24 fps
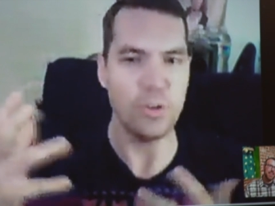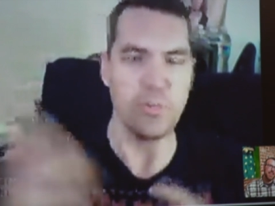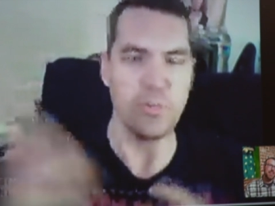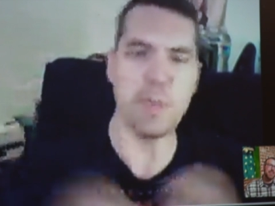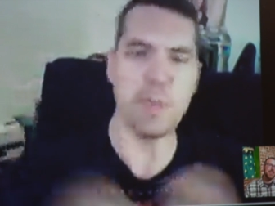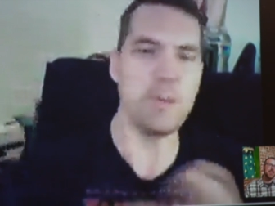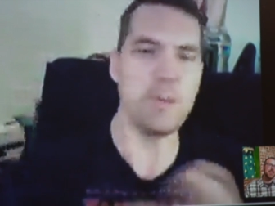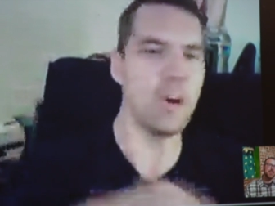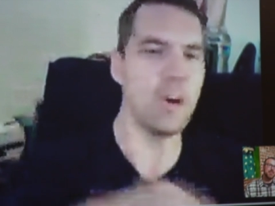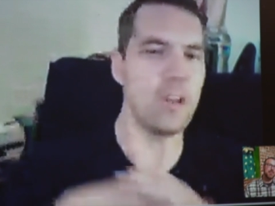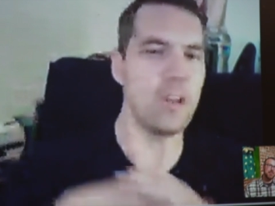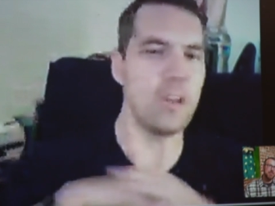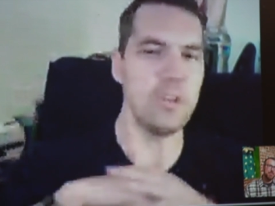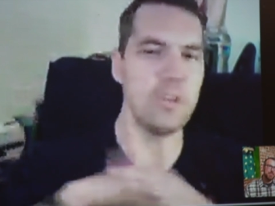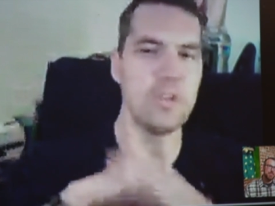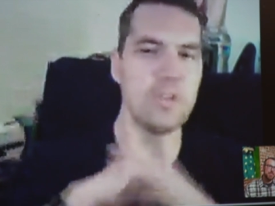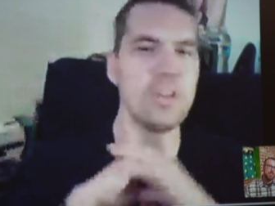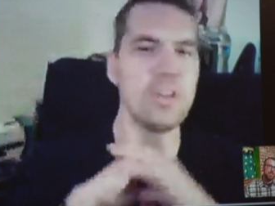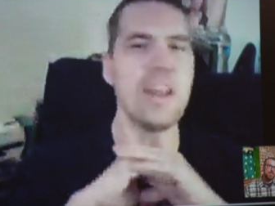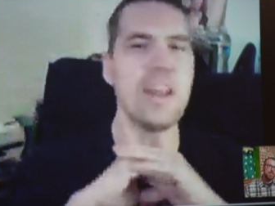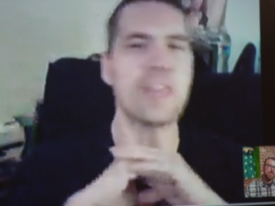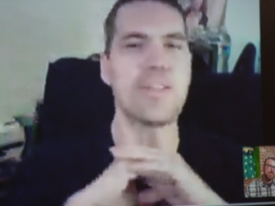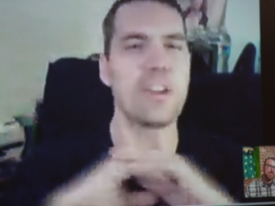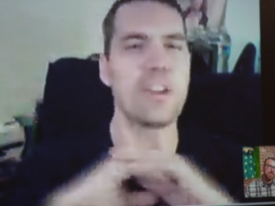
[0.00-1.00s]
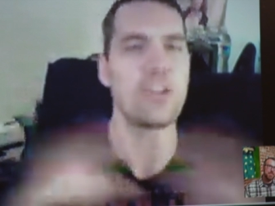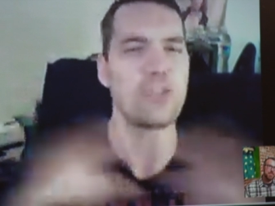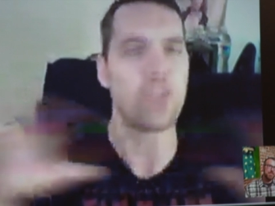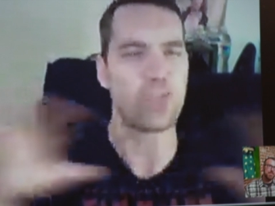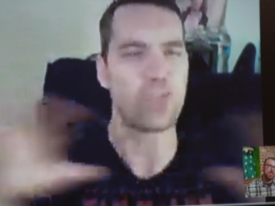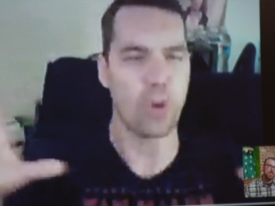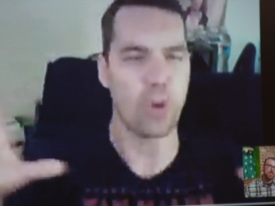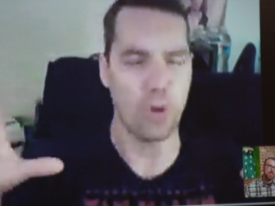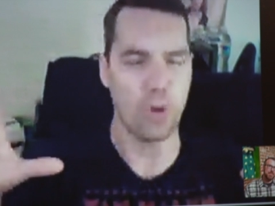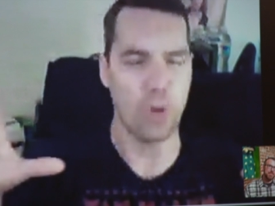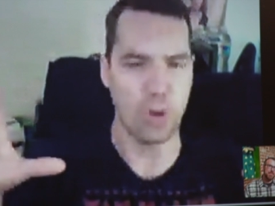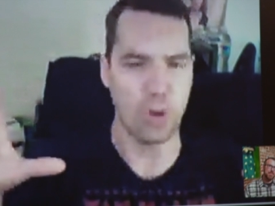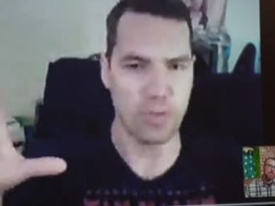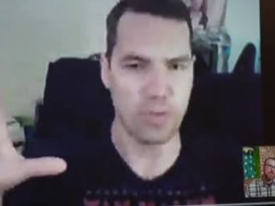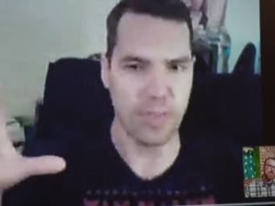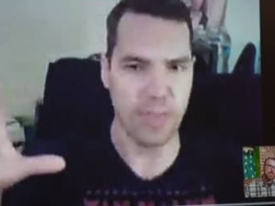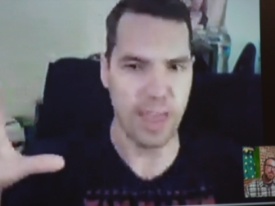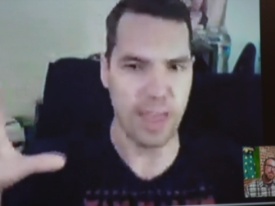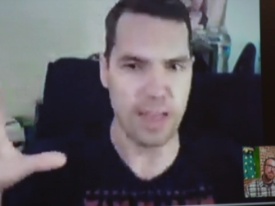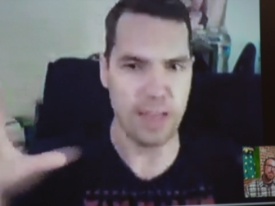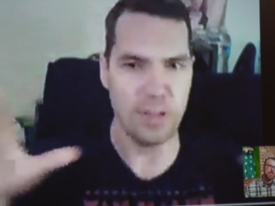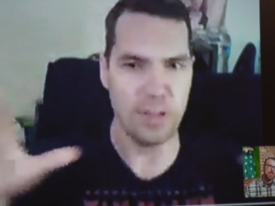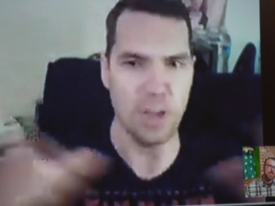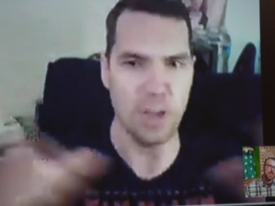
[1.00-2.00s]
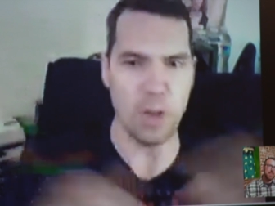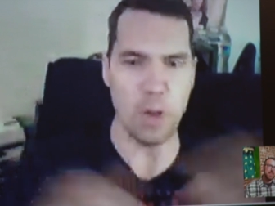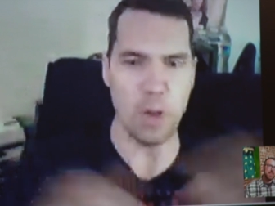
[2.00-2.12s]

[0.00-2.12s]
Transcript: And maybe you don't, you shouldn't have control over that, you